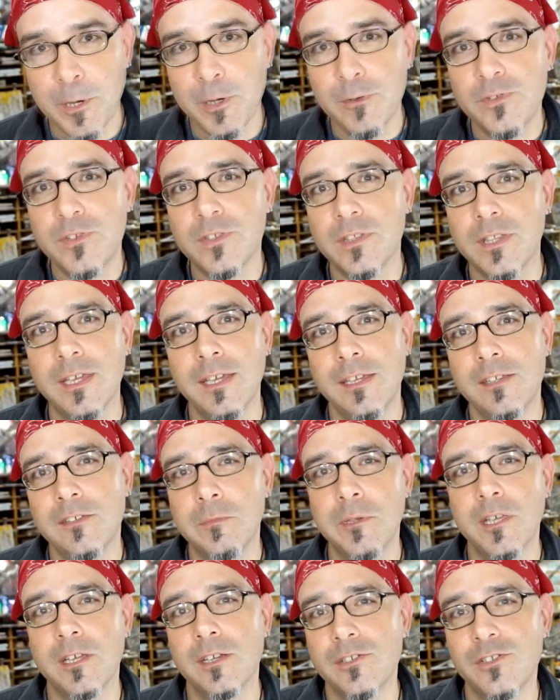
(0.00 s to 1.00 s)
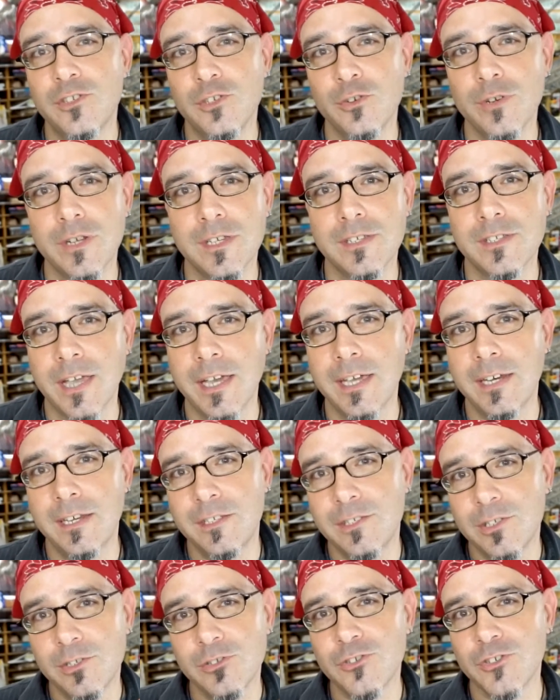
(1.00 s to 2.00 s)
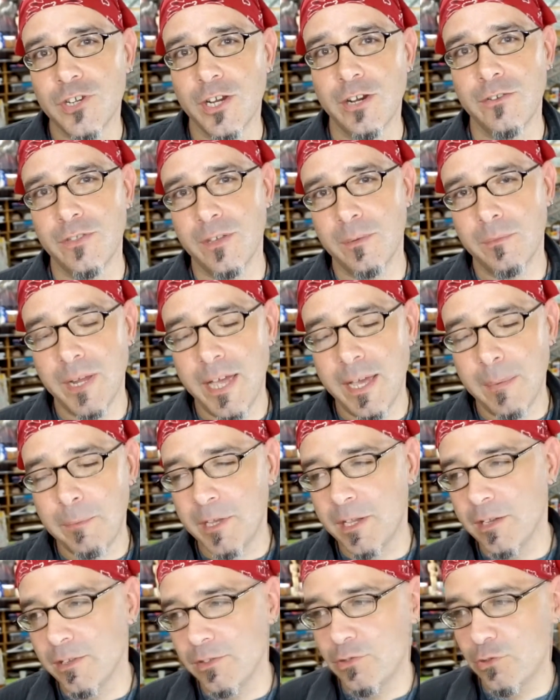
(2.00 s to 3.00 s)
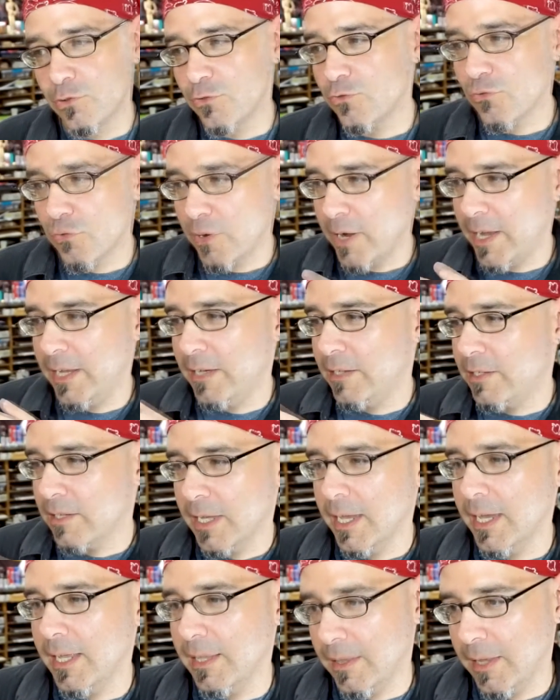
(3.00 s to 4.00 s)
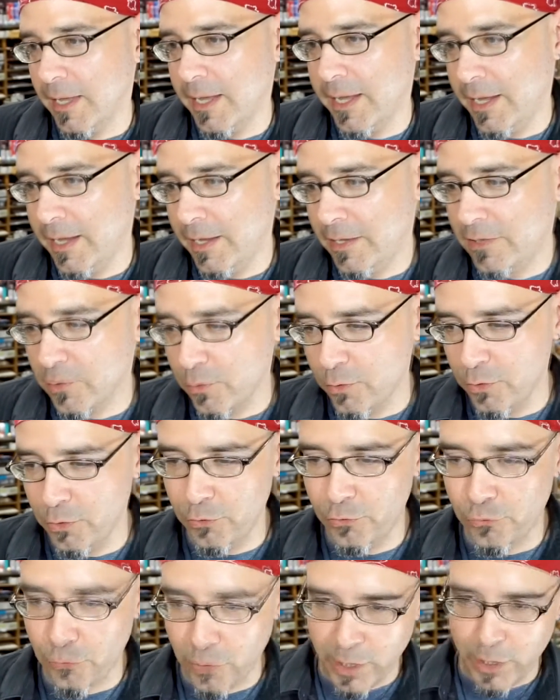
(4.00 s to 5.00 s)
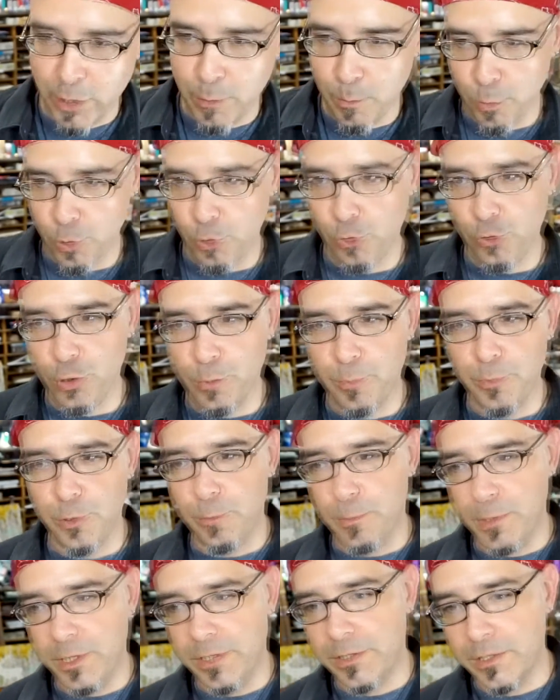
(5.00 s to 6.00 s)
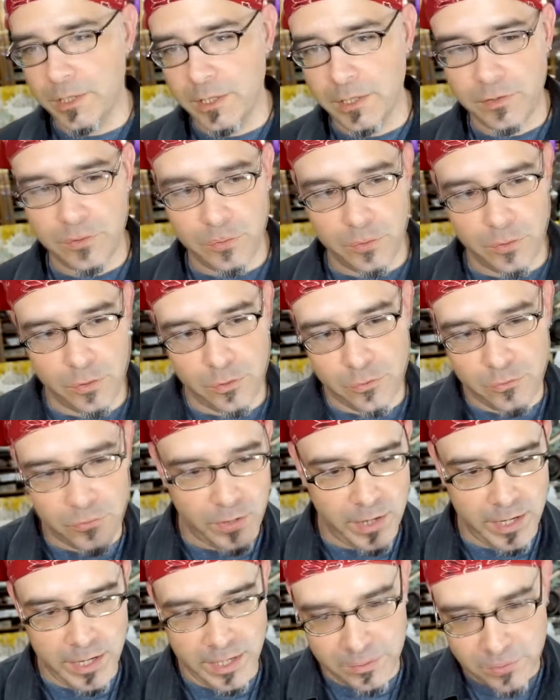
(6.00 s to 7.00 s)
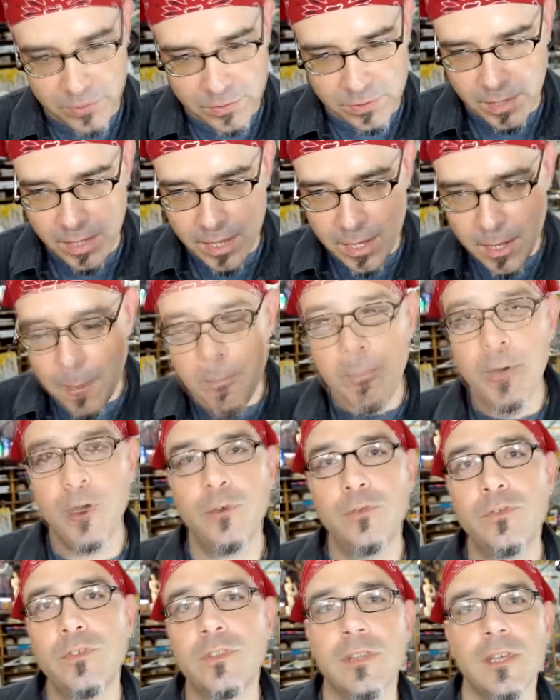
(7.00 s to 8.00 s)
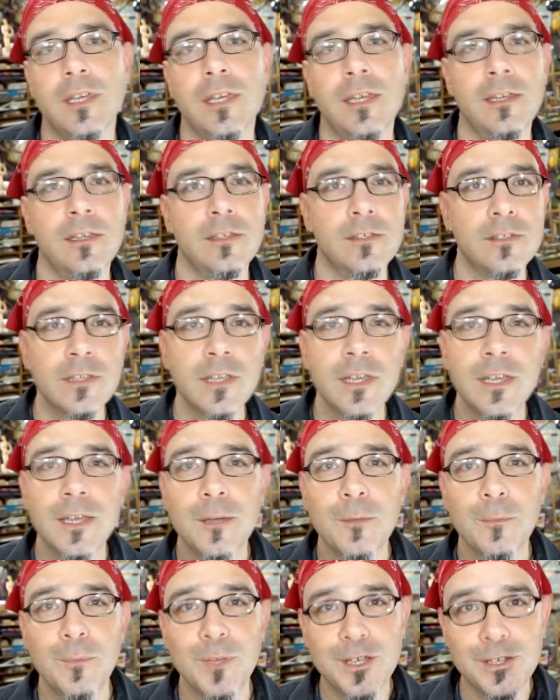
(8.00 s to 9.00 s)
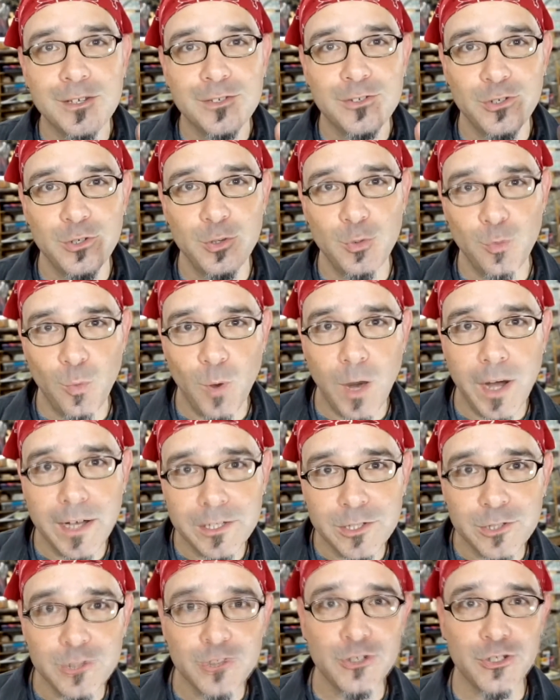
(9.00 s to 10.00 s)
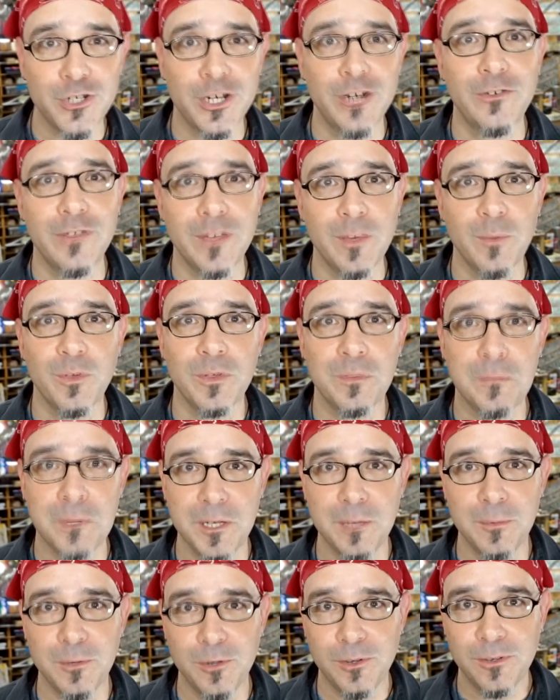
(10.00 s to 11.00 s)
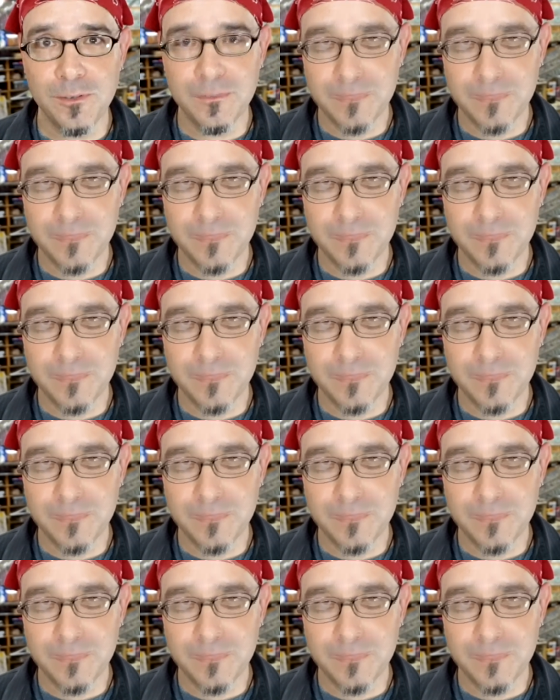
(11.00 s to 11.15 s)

Post things because you're excited to share them, not because you're trying to get likes or you're trying to build up your business or you're trying. Just post things because you want to share them with people.